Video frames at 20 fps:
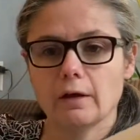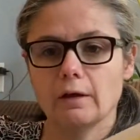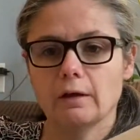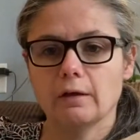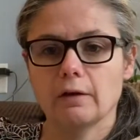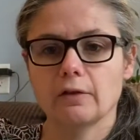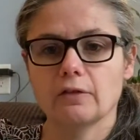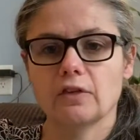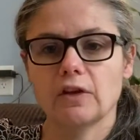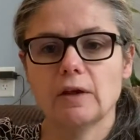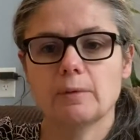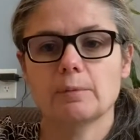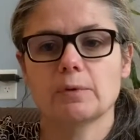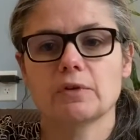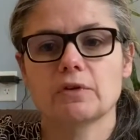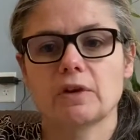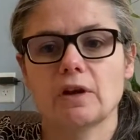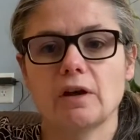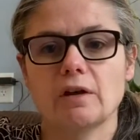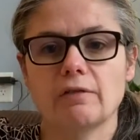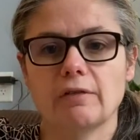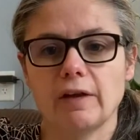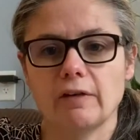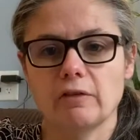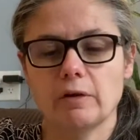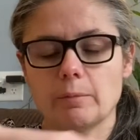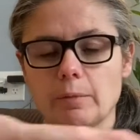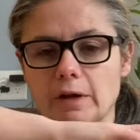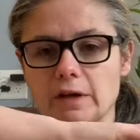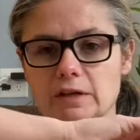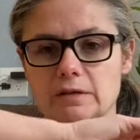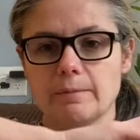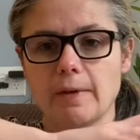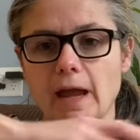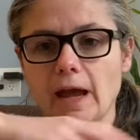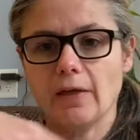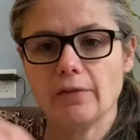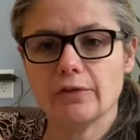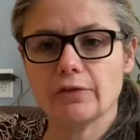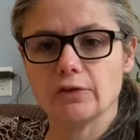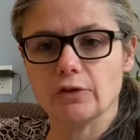Examples of everybody's math.